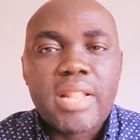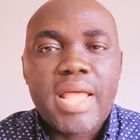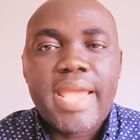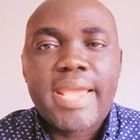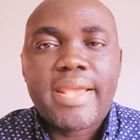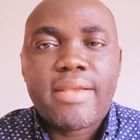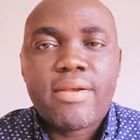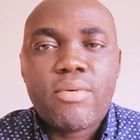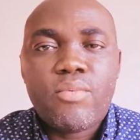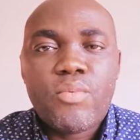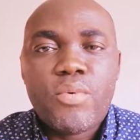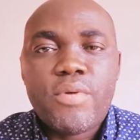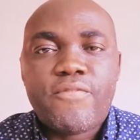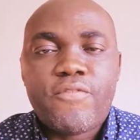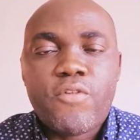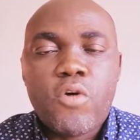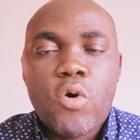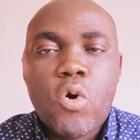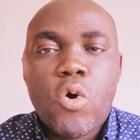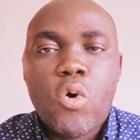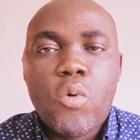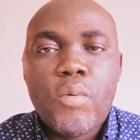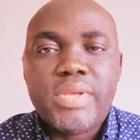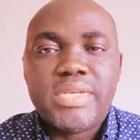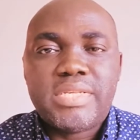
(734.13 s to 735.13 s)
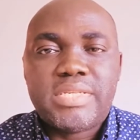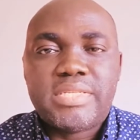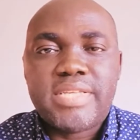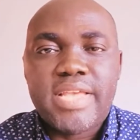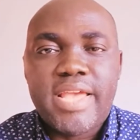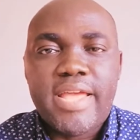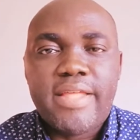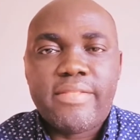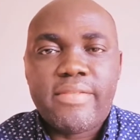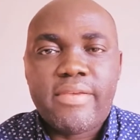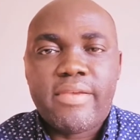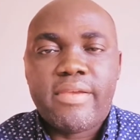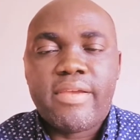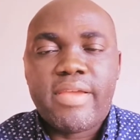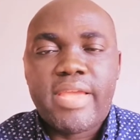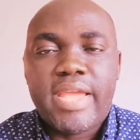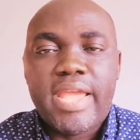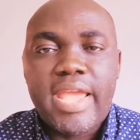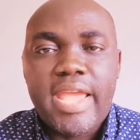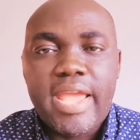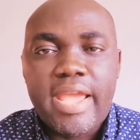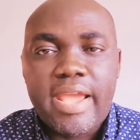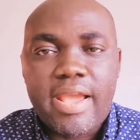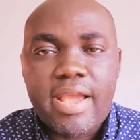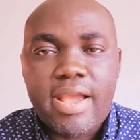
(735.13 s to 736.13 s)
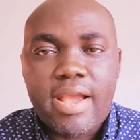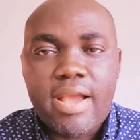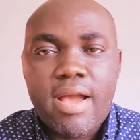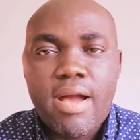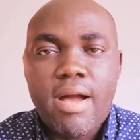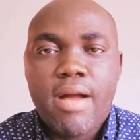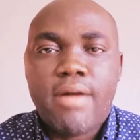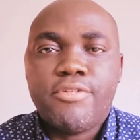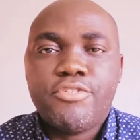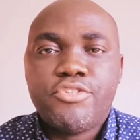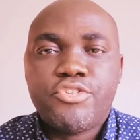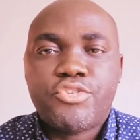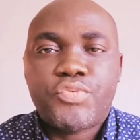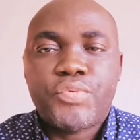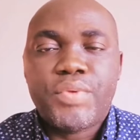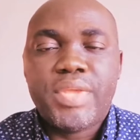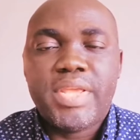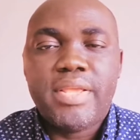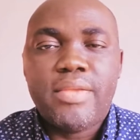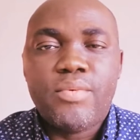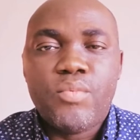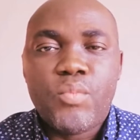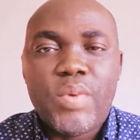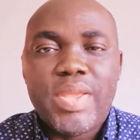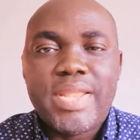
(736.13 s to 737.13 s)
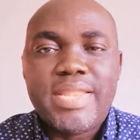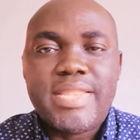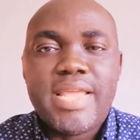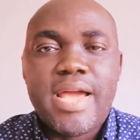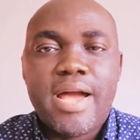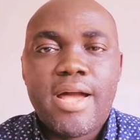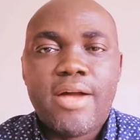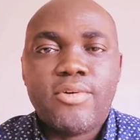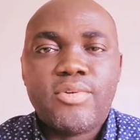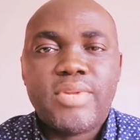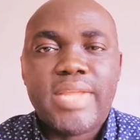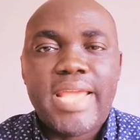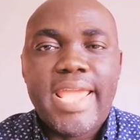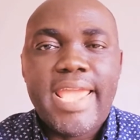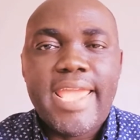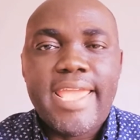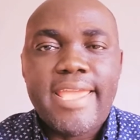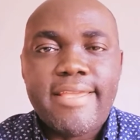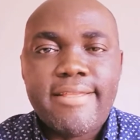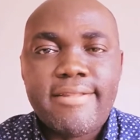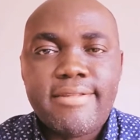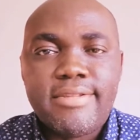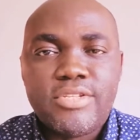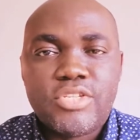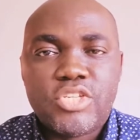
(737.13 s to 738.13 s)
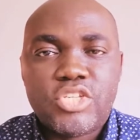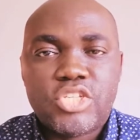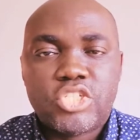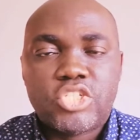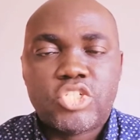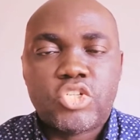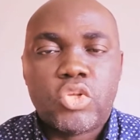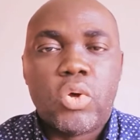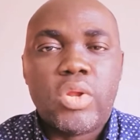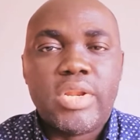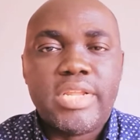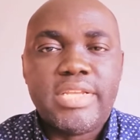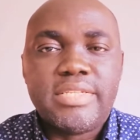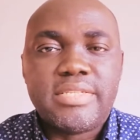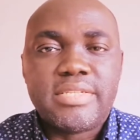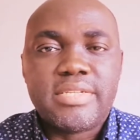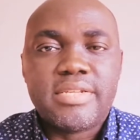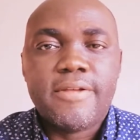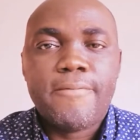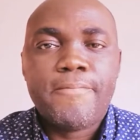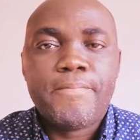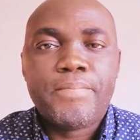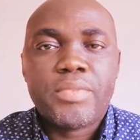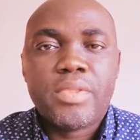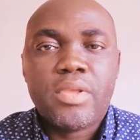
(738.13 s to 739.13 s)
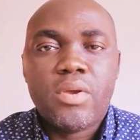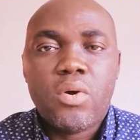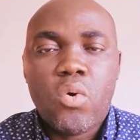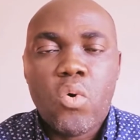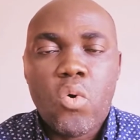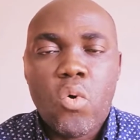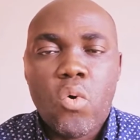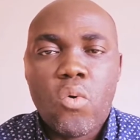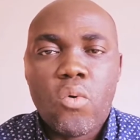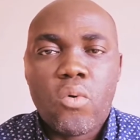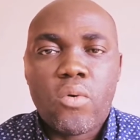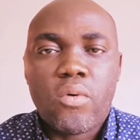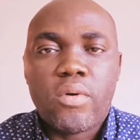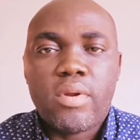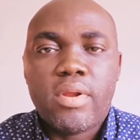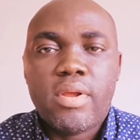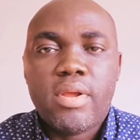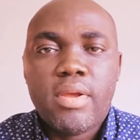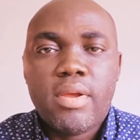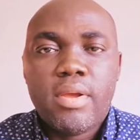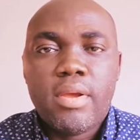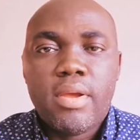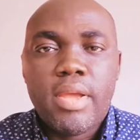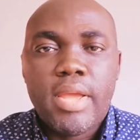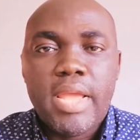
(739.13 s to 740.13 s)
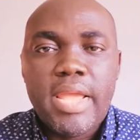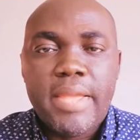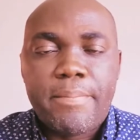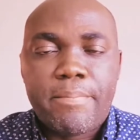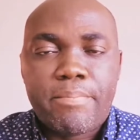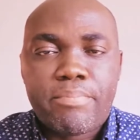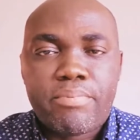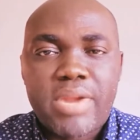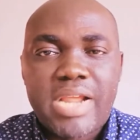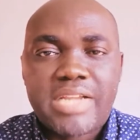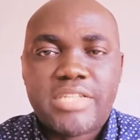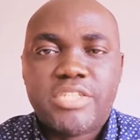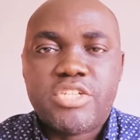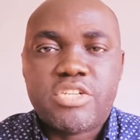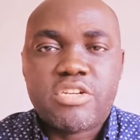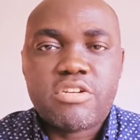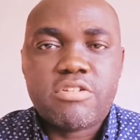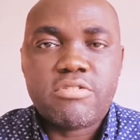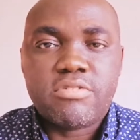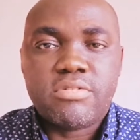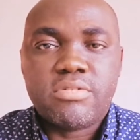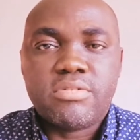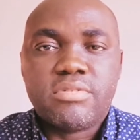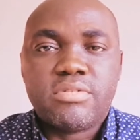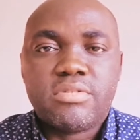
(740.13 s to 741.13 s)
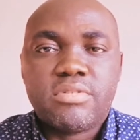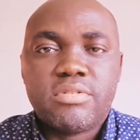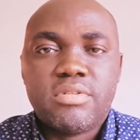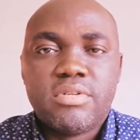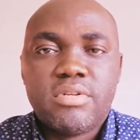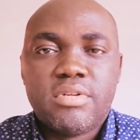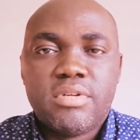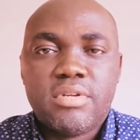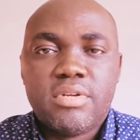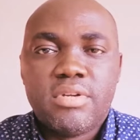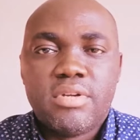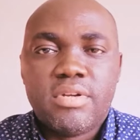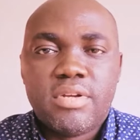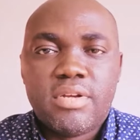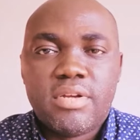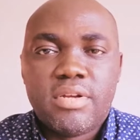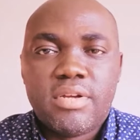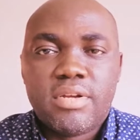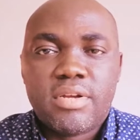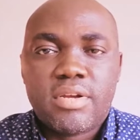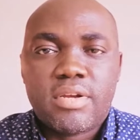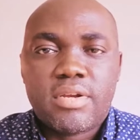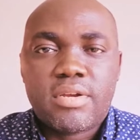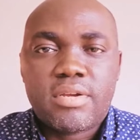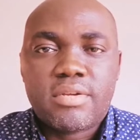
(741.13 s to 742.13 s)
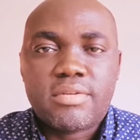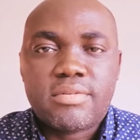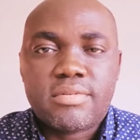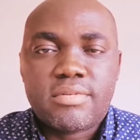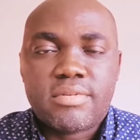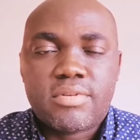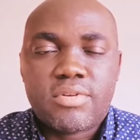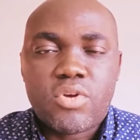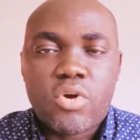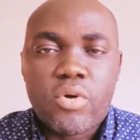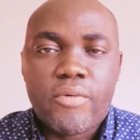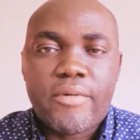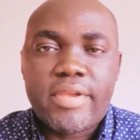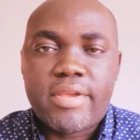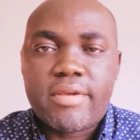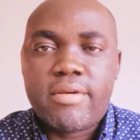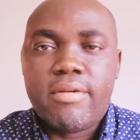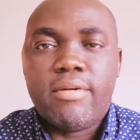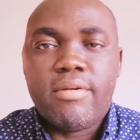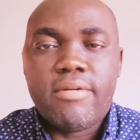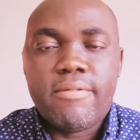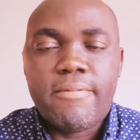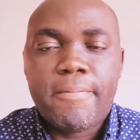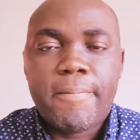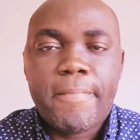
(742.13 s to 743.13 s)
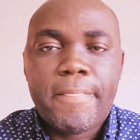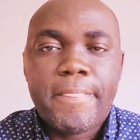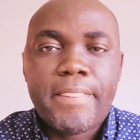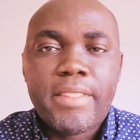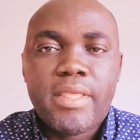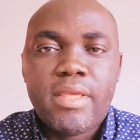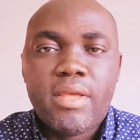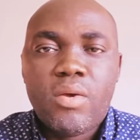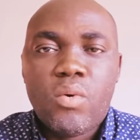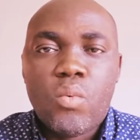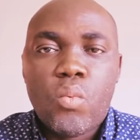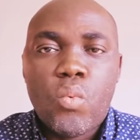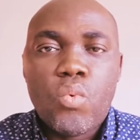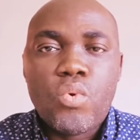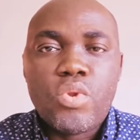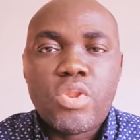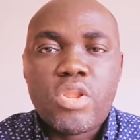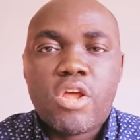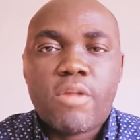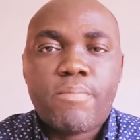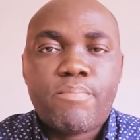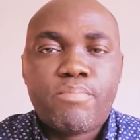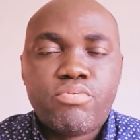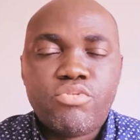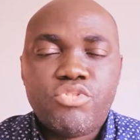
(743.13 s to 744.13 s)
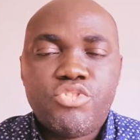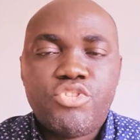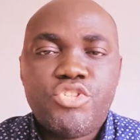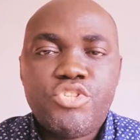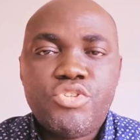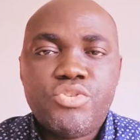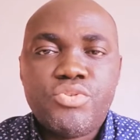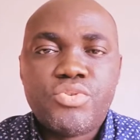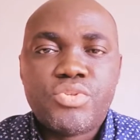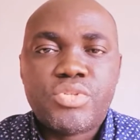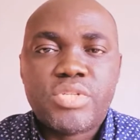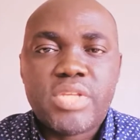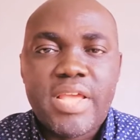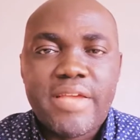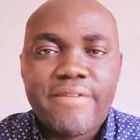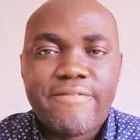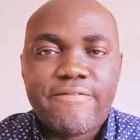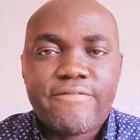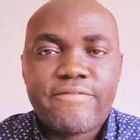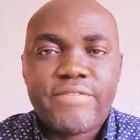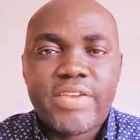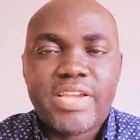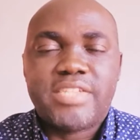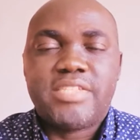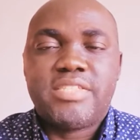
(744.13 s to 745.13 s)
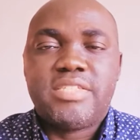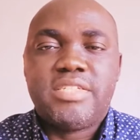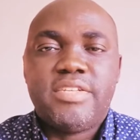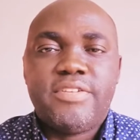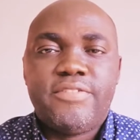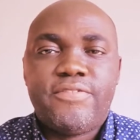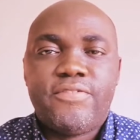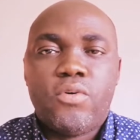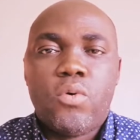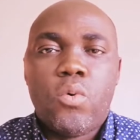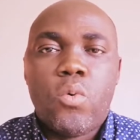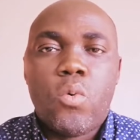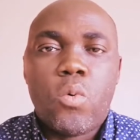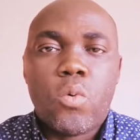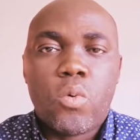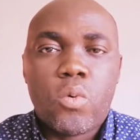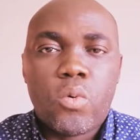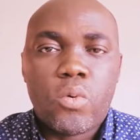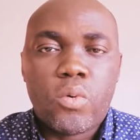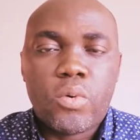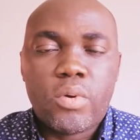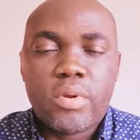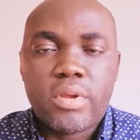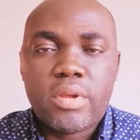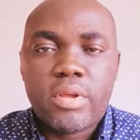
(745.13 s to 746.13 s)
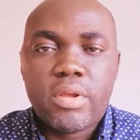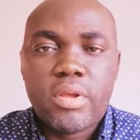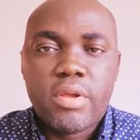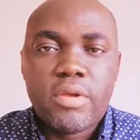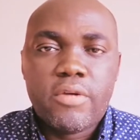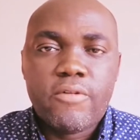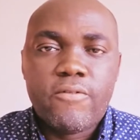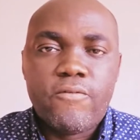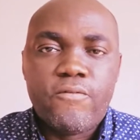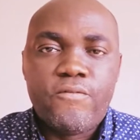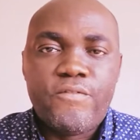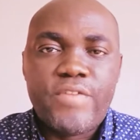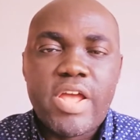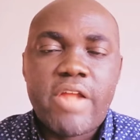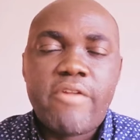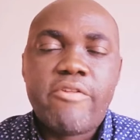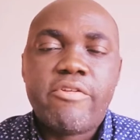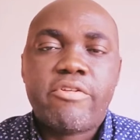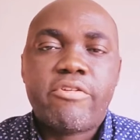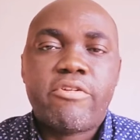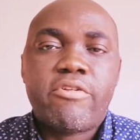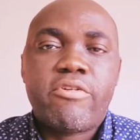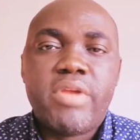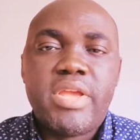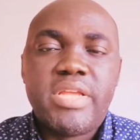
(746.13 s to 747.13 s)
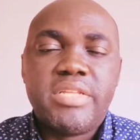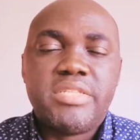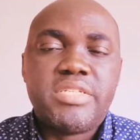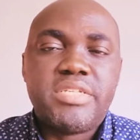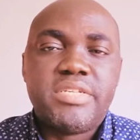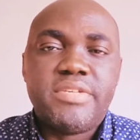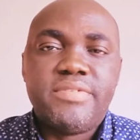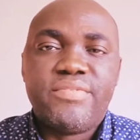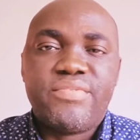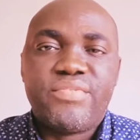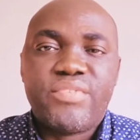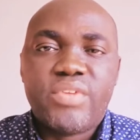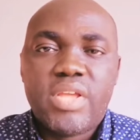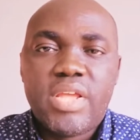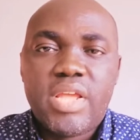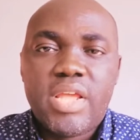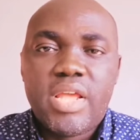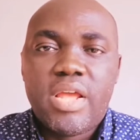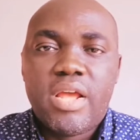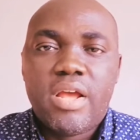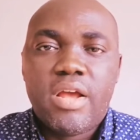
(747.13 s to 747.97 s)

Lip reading: Like we've always said, a country without any solid or a practical curriculum will not produce effective or very creative